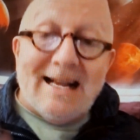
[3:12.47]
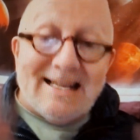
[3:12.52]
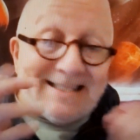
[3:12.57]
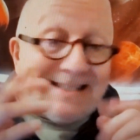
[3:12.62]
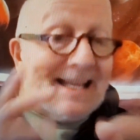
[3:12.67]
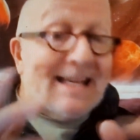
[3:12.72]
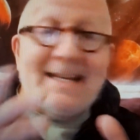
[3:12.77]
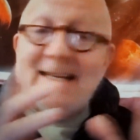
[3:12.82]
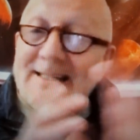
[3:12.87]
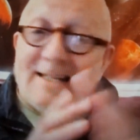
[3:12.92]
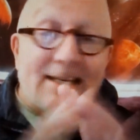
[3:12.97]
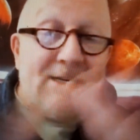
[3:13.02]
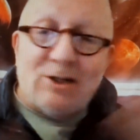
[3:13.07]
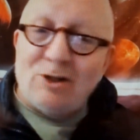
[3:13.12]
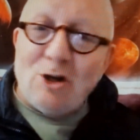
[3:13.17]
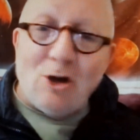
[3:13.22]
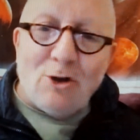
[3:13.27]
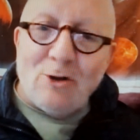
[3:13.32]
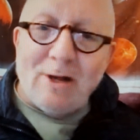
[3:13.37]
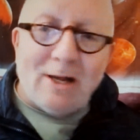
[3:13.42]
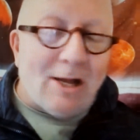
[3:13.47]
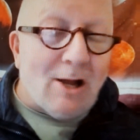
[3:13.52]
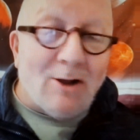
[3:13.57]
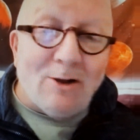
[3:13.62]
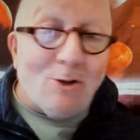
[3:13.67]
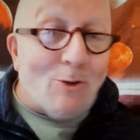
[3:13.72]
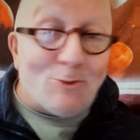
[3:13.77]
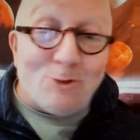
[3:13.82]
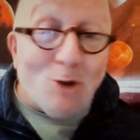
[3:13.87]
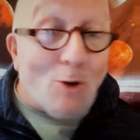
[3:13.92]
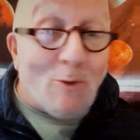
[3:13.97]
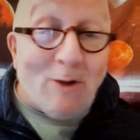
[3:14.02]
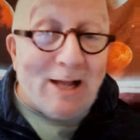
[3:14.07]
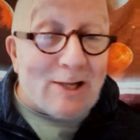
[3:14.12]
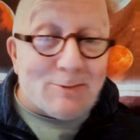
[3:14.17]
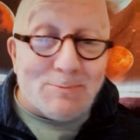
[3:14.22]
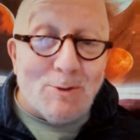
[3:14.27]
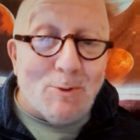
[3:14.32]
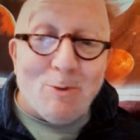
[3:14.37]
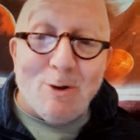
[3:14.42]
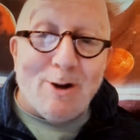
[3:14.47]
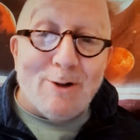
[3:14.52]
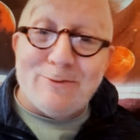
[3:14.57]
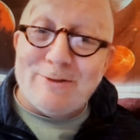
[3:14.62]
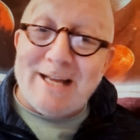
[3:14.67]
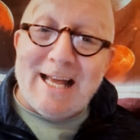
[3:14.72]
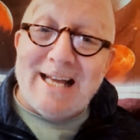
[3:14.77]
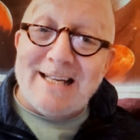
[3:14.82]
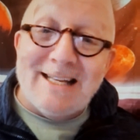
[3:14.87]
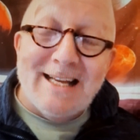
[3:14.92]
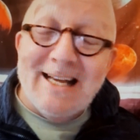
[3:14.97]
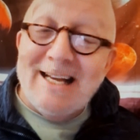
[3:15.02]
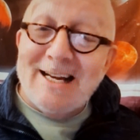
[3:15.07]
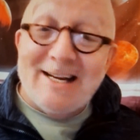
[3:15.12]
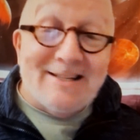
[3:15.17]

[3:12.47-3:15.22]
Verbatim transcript: I say it and it's gone. I can't. Don't ask me what I've said